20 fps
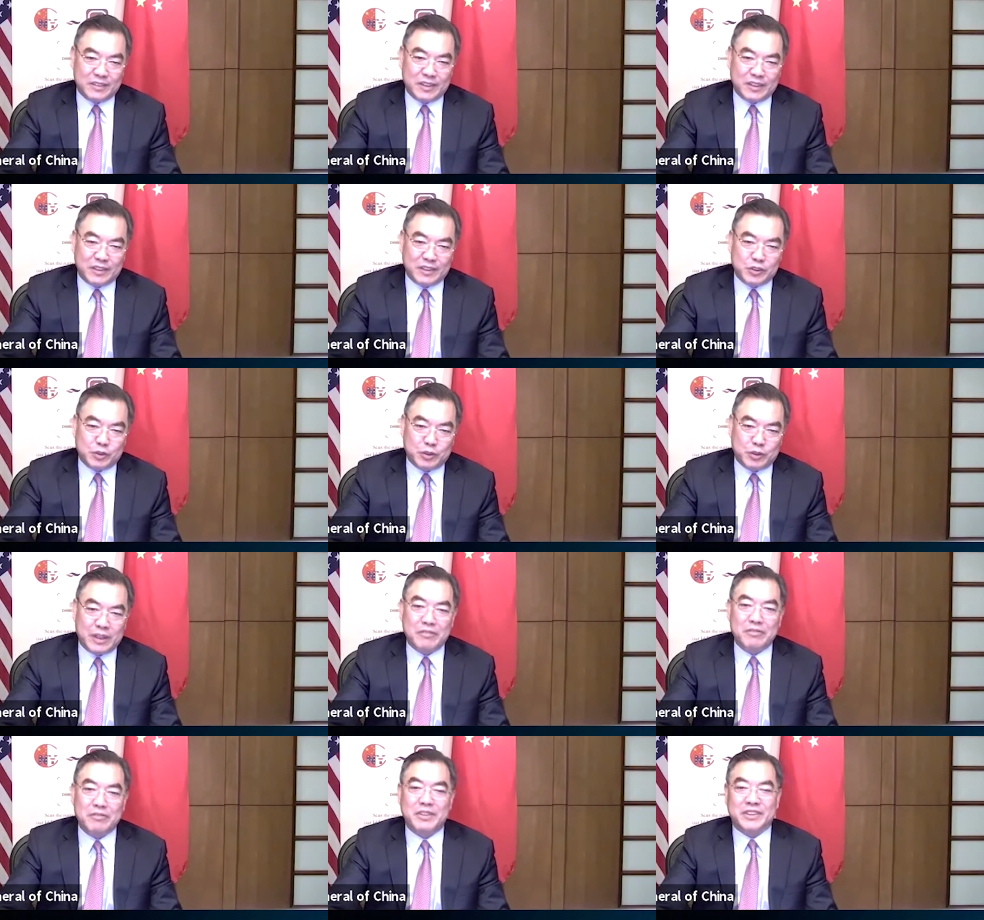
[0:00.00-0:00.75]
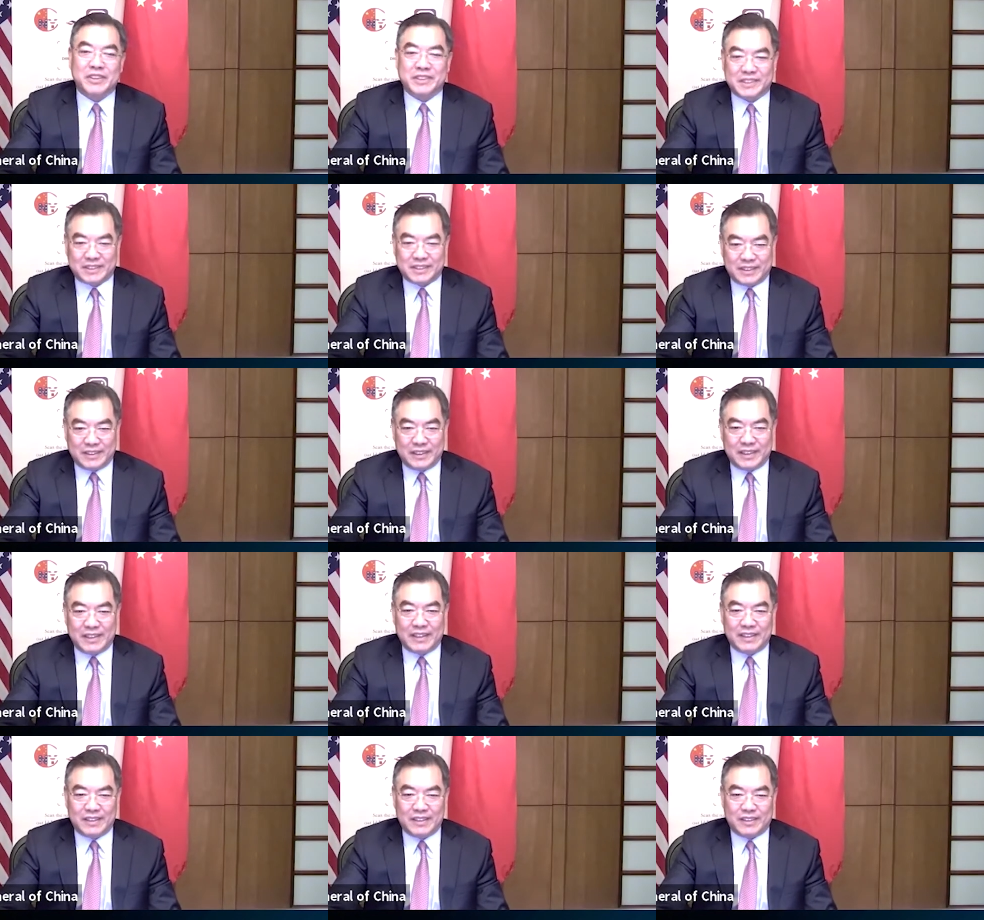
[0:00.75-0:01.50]
travelers
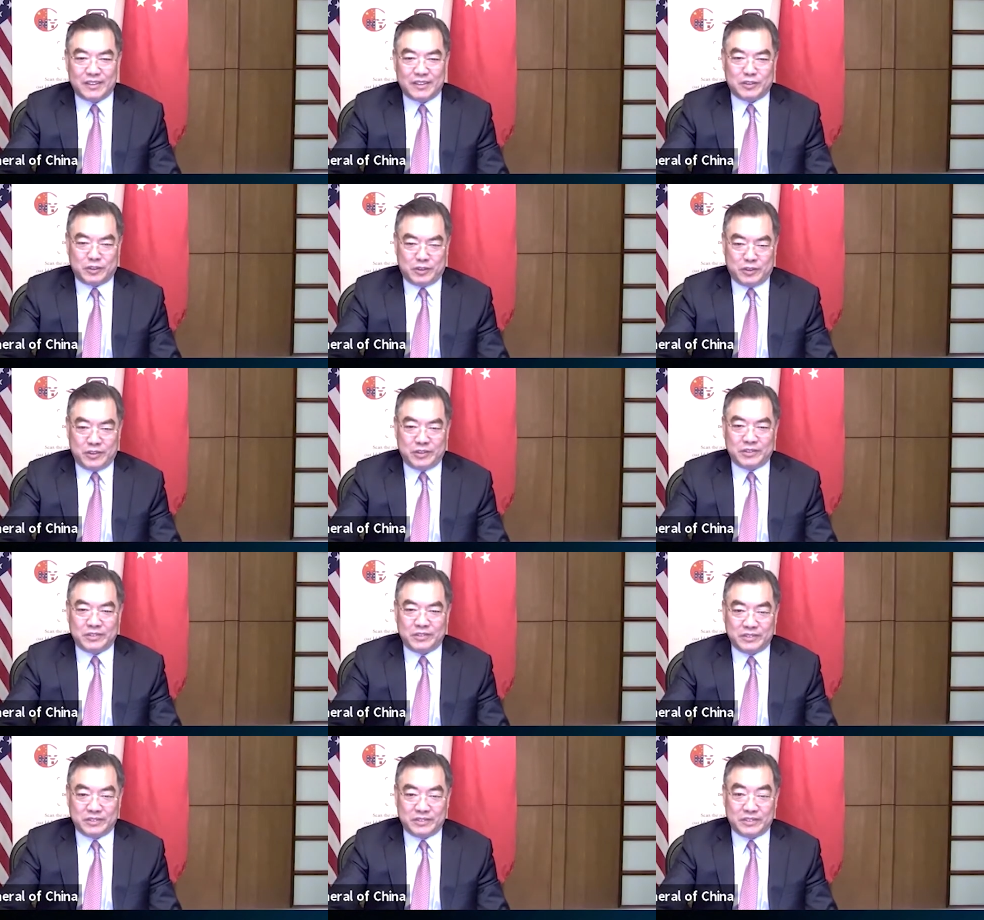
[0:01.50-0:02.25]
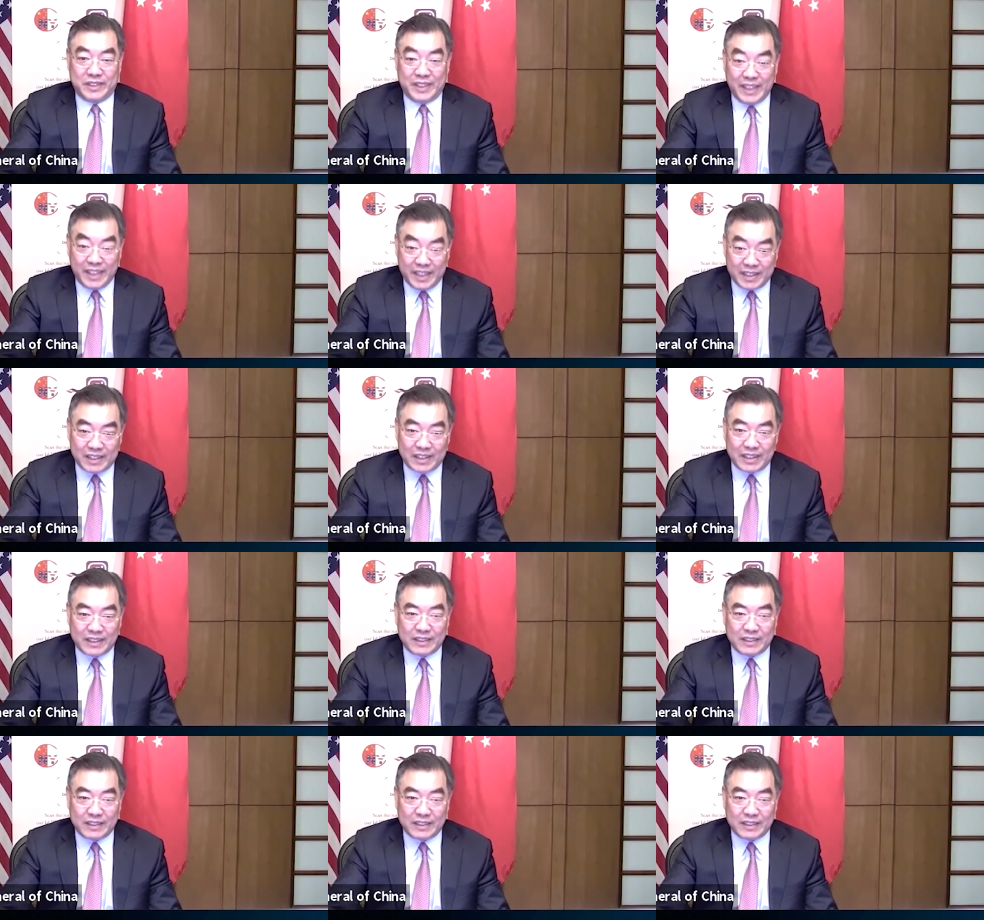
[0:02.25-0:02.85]
to there.